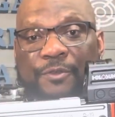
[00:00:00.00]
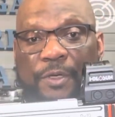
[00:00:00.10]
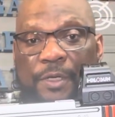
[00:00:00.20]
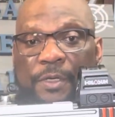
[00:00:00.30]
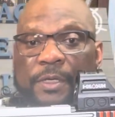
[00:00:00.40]

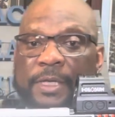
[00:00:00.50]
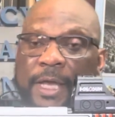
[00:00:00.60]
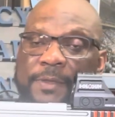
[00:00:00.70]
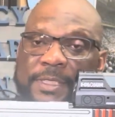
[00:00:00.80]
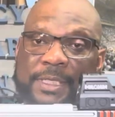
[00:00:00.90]
trigger.
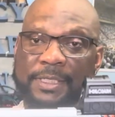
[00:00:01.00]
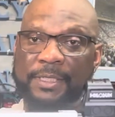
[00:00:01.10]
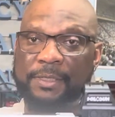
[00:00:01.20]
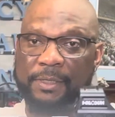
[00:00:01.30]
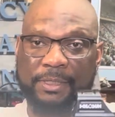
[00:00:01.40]
Now this
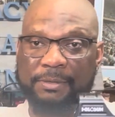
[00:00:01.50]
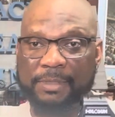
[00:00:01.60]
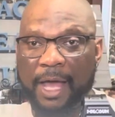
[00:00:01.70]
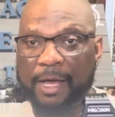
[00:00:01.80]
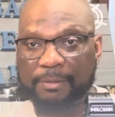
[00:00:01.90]
isn't a
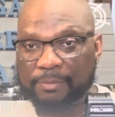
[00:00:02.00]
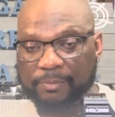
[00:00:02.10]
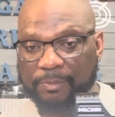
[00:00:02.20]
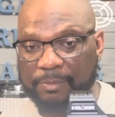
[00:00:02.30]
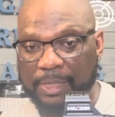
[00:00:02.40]
stock
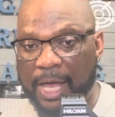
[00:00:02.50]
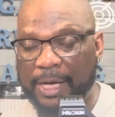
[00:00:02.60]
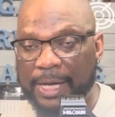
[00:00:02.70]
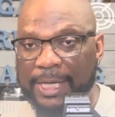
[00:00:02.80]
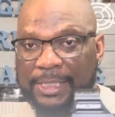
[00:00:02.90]

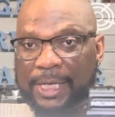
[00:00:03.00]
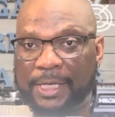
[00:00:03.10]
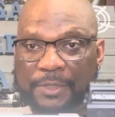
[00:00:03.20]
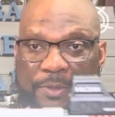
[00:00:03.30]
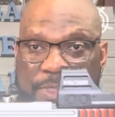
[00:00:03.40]
Glock 19,
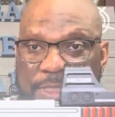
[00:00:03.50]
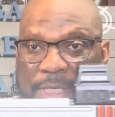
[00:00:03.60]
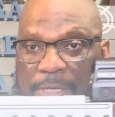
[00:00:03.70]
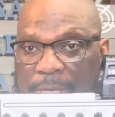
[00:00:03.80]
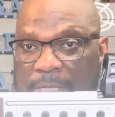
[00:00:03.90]
as you can see.
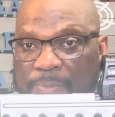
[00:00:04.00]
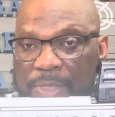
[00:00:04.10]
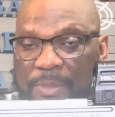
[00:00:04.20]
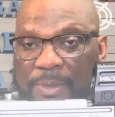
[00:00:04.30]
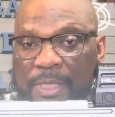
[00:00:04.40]
There has
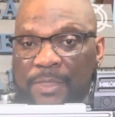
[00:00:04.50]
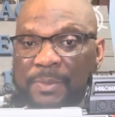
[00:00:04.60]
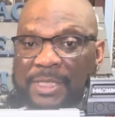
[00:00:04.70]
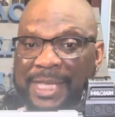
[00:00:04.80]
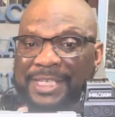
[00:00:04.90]
been some
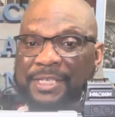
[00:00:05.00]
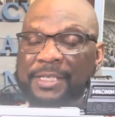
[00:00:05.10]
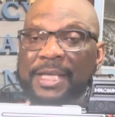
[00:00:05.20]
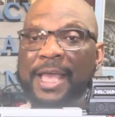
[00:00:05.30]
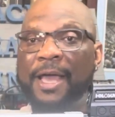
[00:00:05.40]
customization
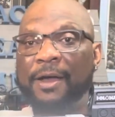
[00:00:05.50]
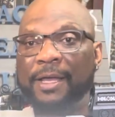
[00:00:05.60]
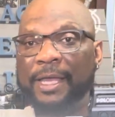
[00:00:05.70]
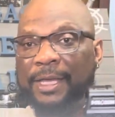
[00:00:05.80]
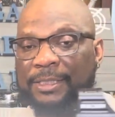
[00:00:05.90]

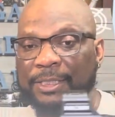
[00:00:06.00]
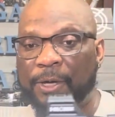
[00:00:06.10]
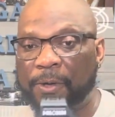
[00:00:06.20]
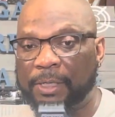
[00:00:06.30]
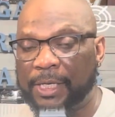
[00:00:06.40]

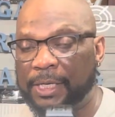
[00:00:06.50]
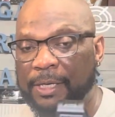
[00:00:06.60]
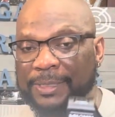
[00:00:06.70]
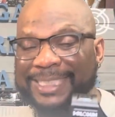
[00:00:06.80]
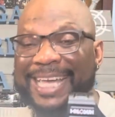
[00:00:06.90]
externally,
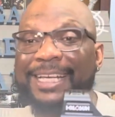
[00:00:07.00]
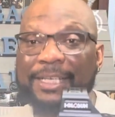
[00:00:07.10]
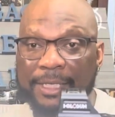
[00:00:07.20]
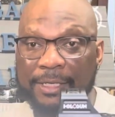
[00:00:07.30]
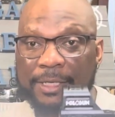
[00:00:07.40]

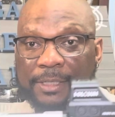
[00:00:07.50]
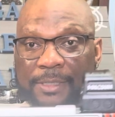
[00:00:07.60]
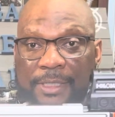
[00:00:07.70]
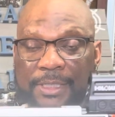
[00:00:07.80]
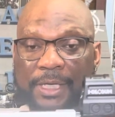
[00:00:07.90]
aesthetically,
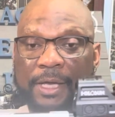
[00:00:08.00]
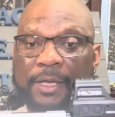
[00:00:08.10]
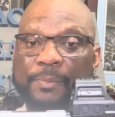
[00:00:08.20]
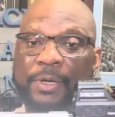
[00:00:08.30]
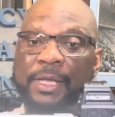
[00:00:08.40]
to this
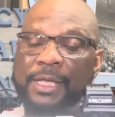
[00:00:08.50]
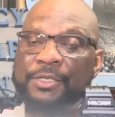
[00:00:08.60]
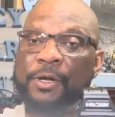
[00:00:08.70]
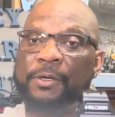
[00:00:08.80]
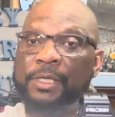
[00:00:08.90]
gun, but
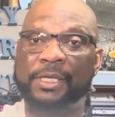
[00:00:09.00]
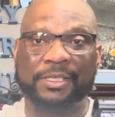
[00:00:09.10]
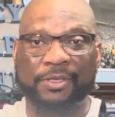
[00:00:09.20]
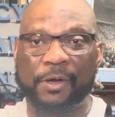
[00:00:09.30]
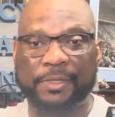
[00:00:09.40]
internally
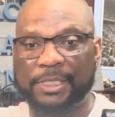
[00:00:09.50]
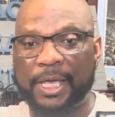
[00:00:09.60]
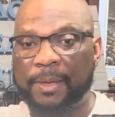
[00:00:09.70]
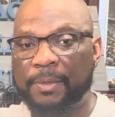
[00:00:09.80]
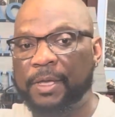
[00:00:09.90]
it's all the
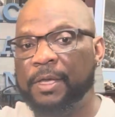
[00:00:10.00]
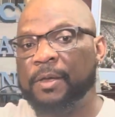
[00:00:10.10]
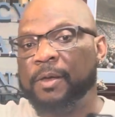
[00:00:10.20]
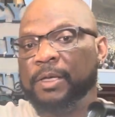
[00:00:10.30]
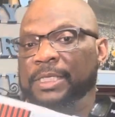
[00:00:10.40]
same.
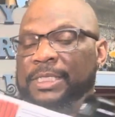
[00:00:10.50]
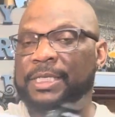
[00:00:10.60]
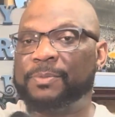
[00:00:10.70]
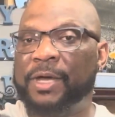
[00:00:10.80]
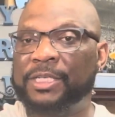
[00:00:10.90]
This
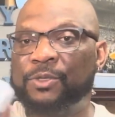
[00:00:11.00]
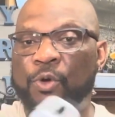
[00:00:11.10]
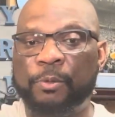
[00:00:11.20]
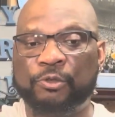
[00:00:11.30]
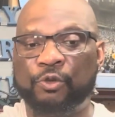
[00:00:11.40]
is my
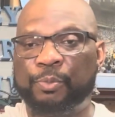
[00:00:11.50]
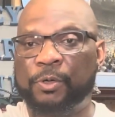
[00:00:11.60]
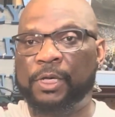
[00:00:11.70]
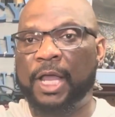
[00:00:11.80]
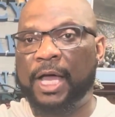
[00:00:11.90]

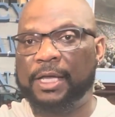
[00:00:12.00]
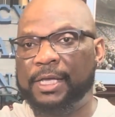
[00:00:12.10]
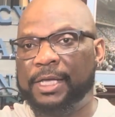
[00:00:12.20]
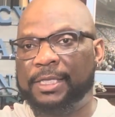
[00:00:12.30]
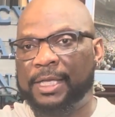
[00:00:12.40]
Stormtrooper Glock
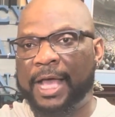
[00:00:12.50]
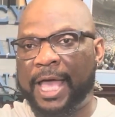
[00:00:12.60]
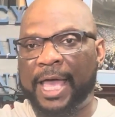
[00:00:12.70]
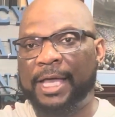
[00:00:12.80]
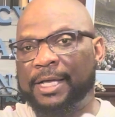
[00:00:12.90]
that I
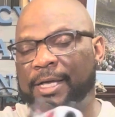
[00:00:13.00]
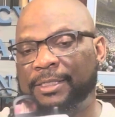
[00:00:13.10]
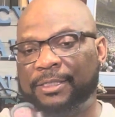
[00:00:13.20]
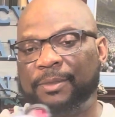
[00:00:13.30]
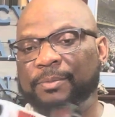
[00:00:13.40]
had
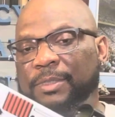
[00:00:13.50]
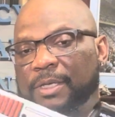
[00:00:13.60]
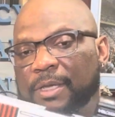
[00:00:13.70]
custom